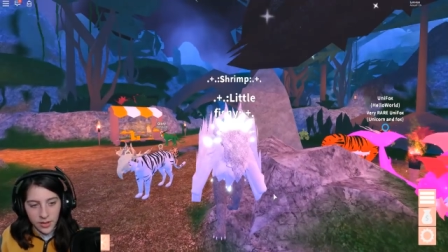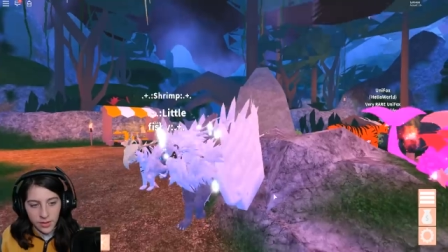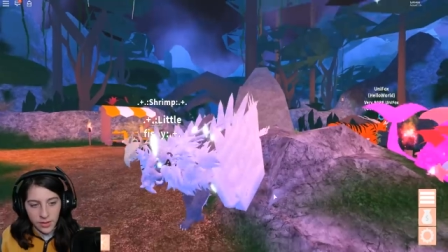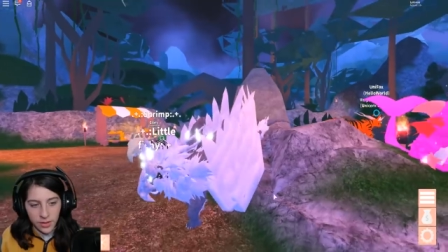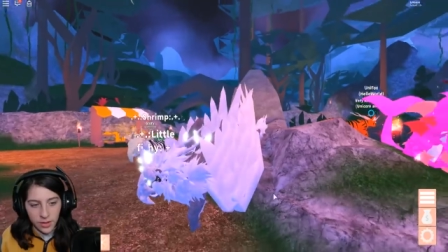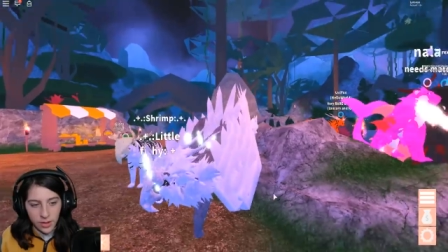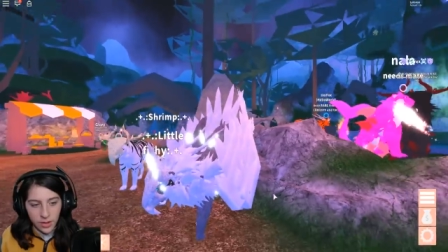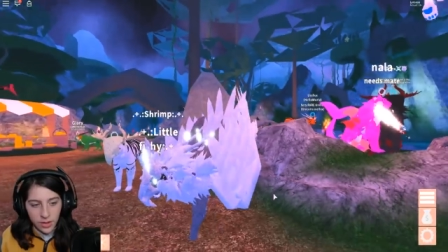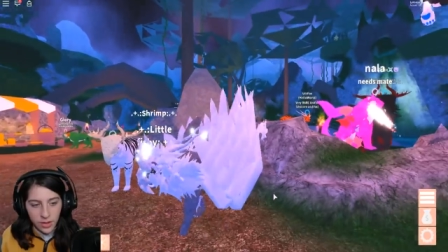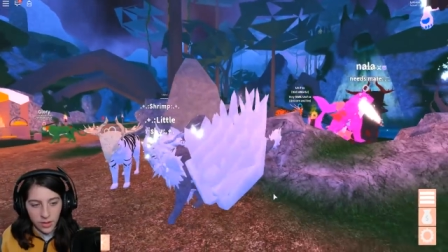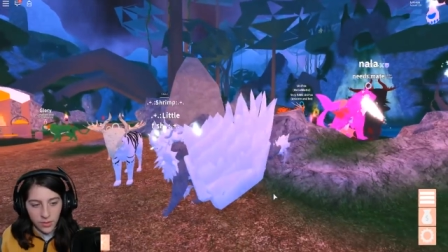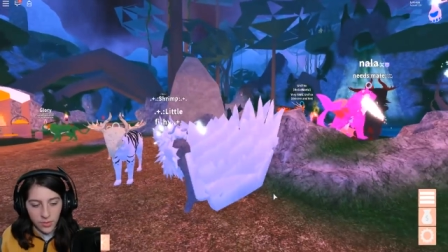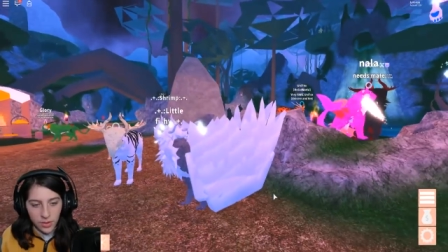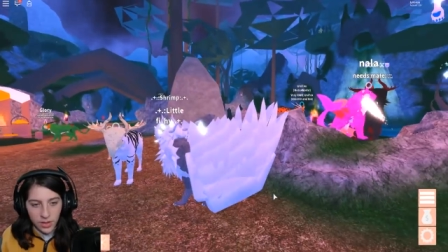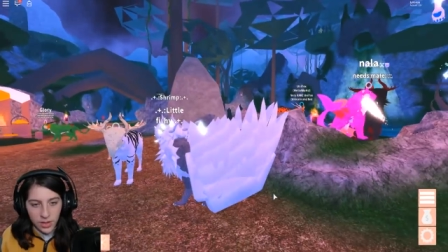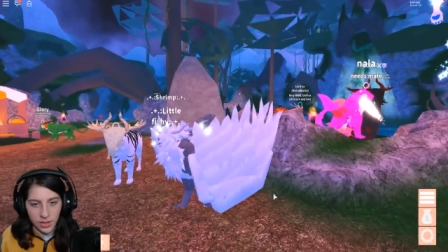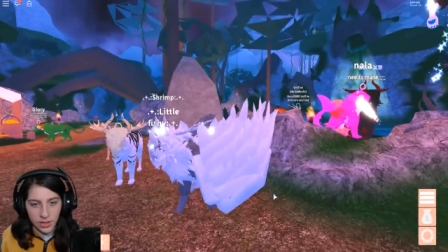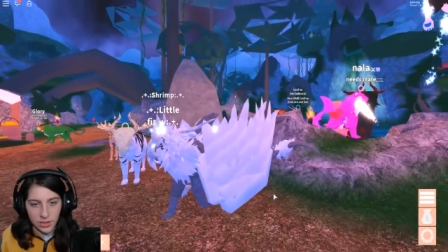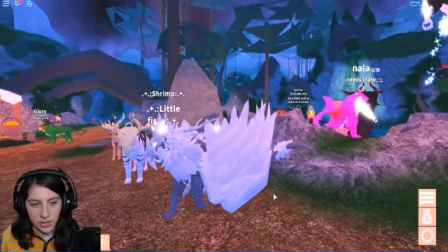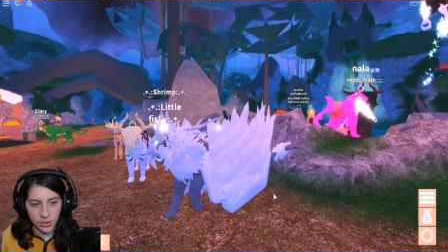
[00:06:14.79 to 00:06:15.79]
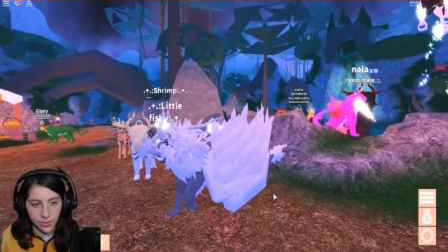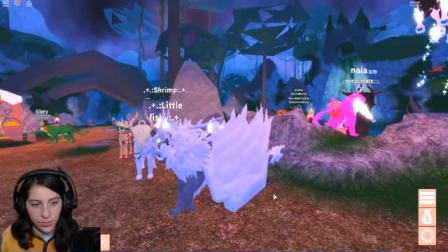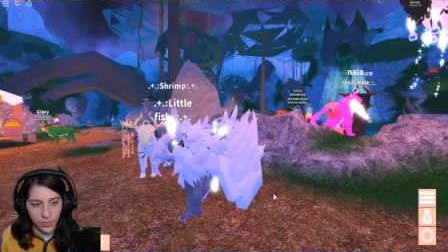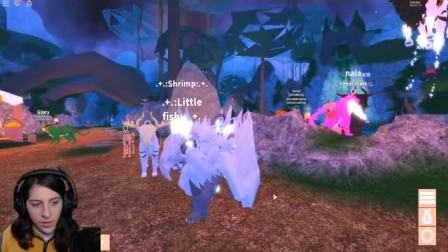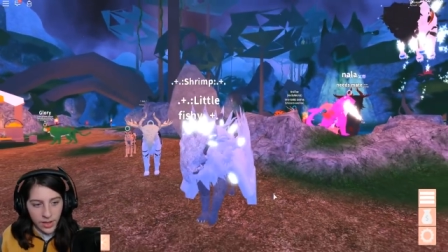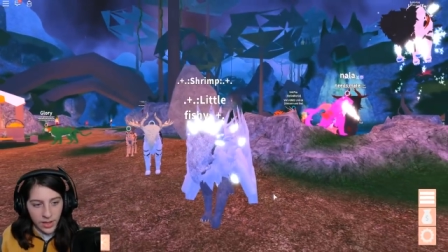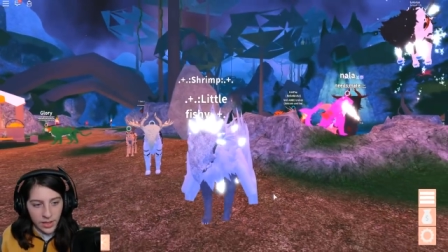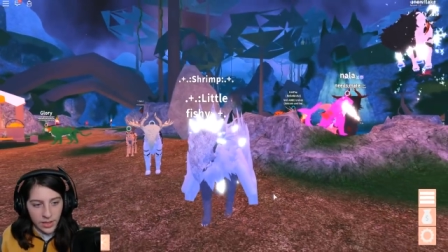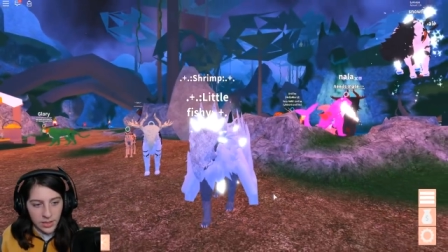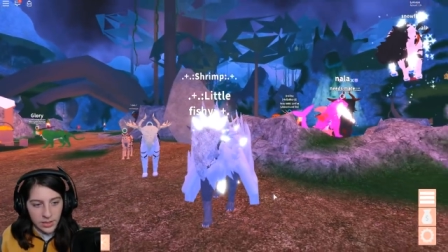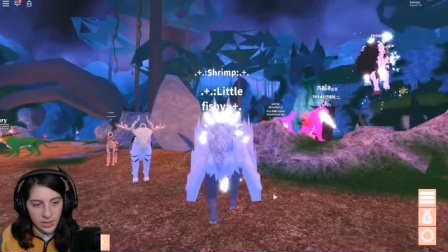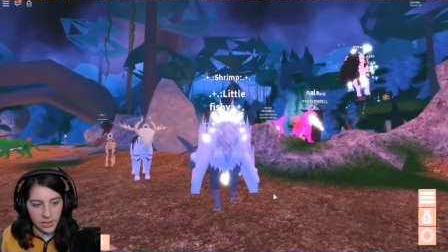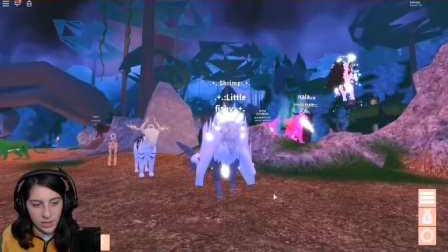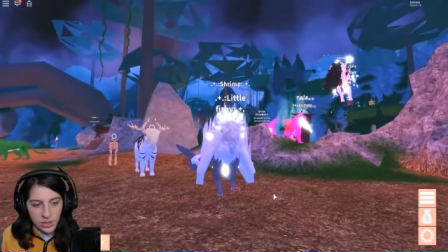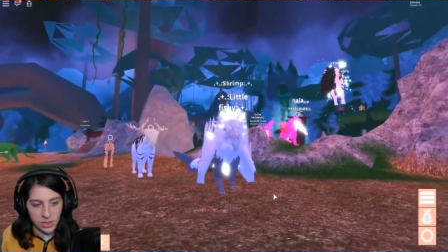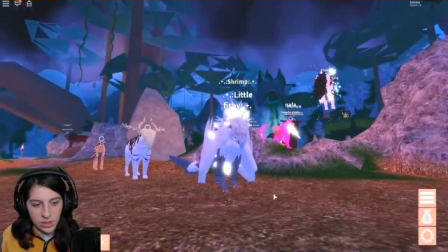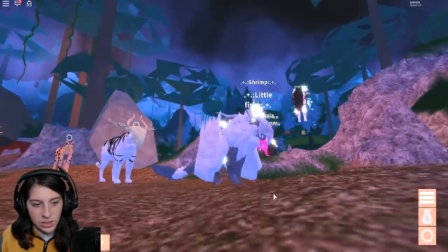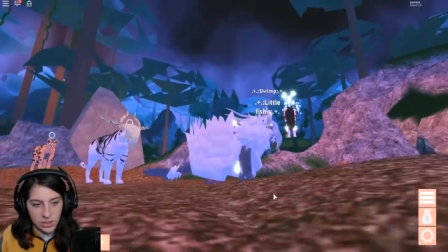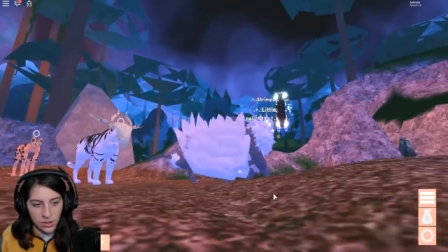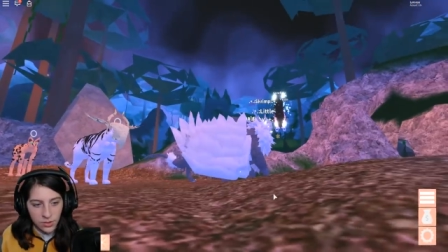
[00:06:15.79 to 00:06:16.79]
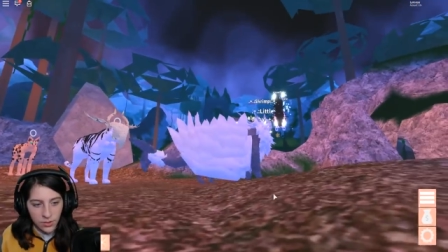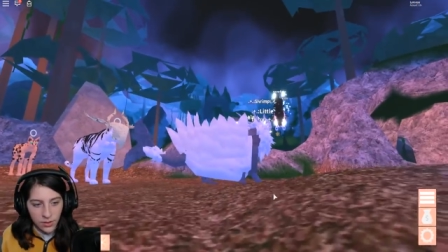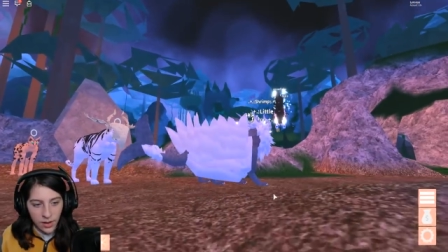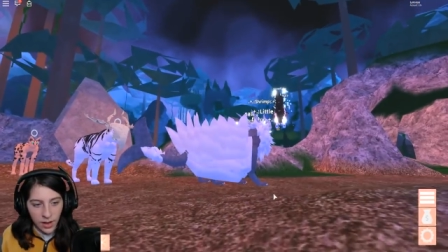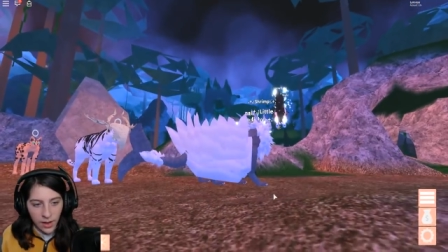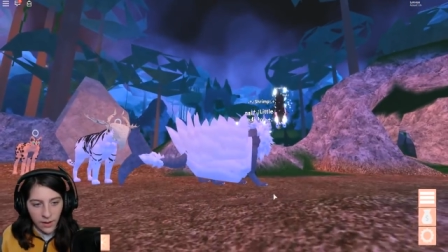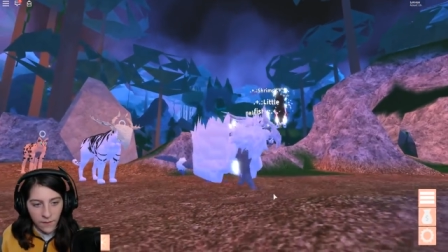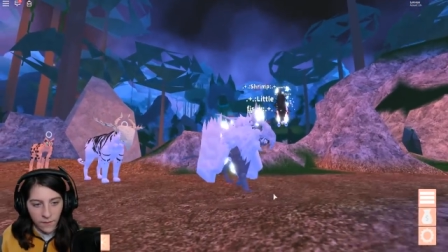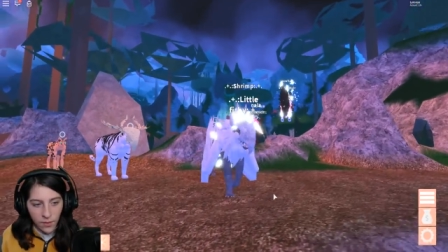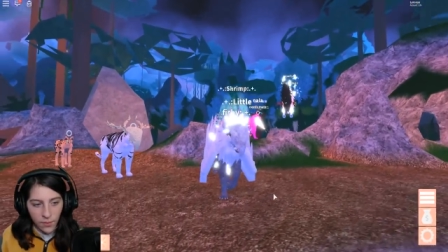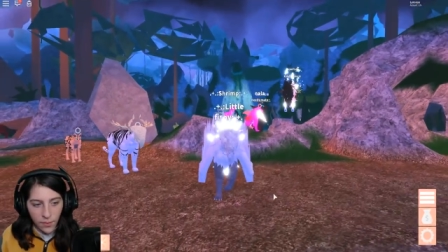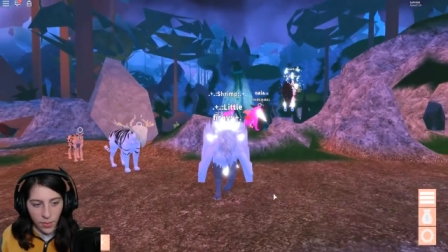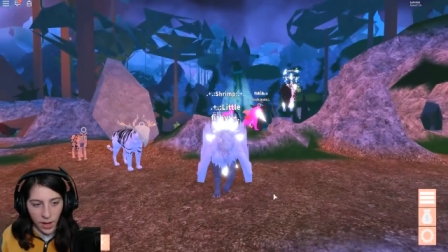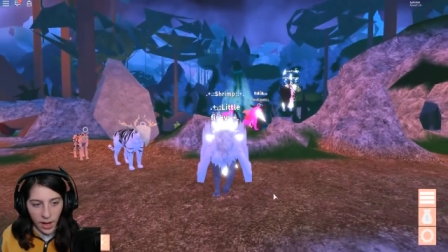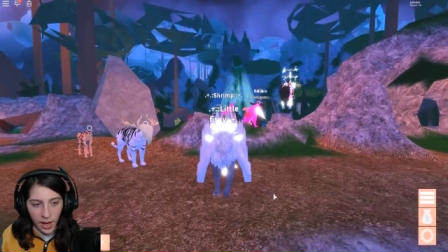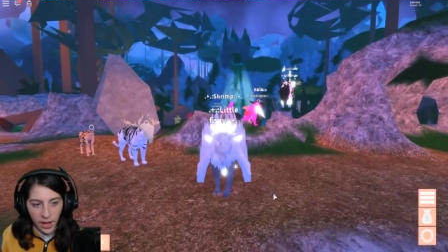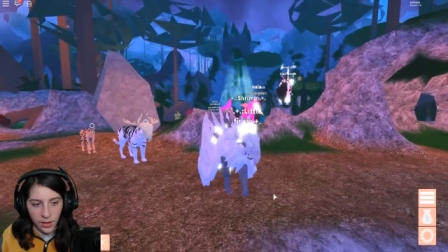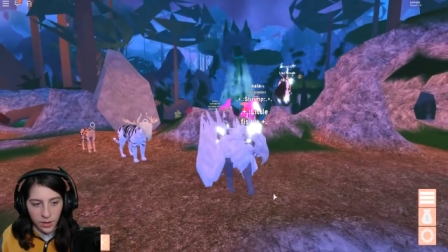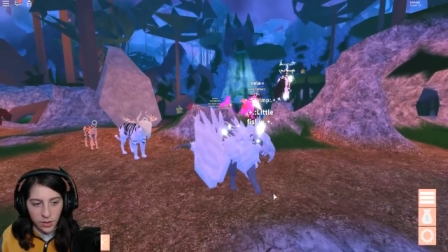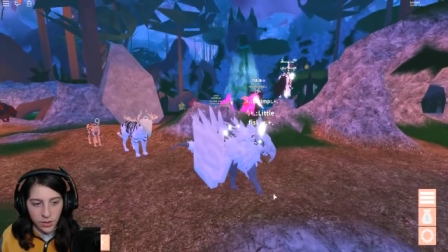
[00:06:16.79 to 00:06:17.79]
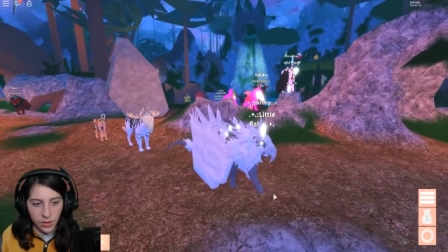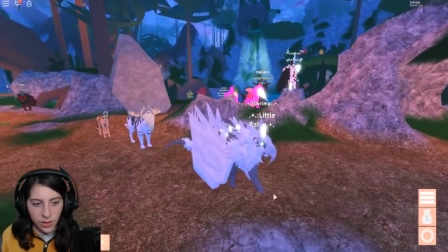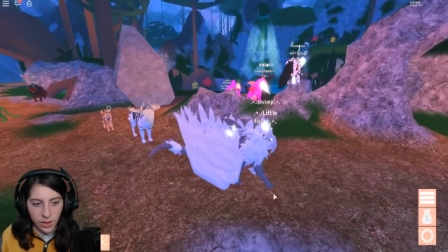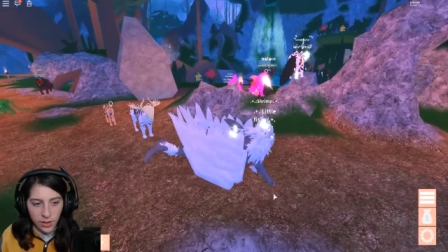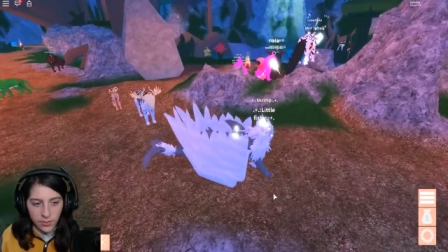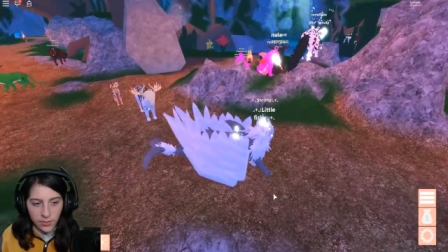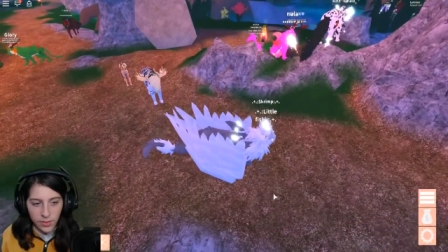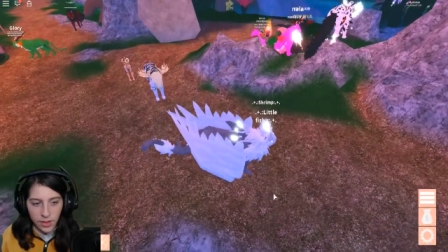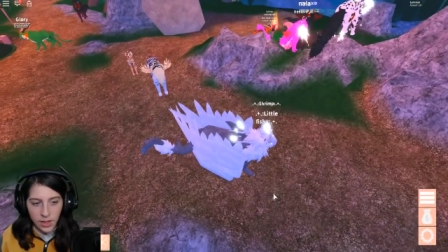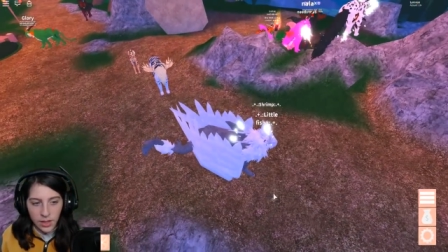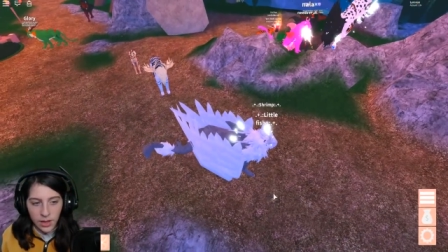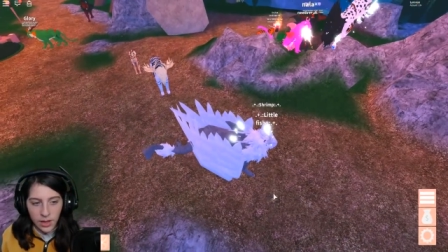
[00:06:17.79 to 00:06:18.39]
Literally, we're like twins. I just don't have a pattern on me.